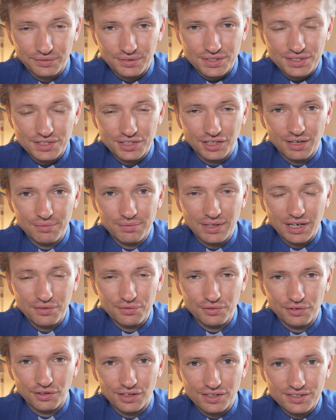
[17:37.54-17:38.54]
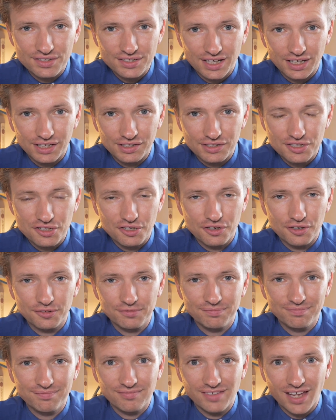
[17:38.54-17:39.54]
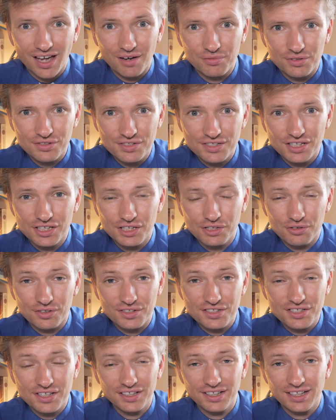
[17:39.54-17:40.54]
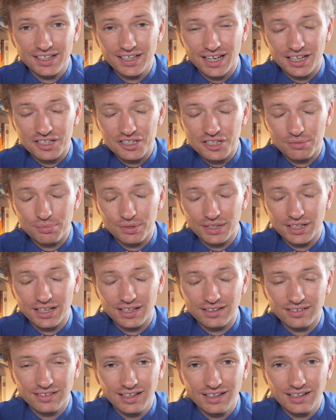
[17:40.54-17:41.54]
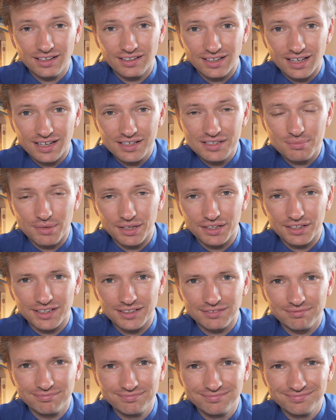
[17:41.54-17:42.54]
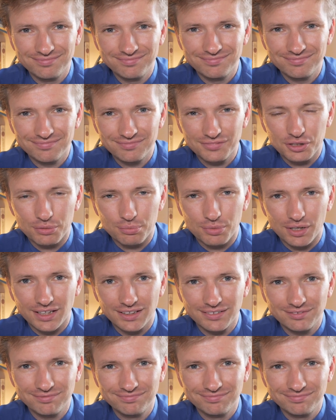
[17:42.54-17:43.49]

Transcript: It's time now for our second song, and we'll see you on Sunday Catch Up again next Monday. Goodbye.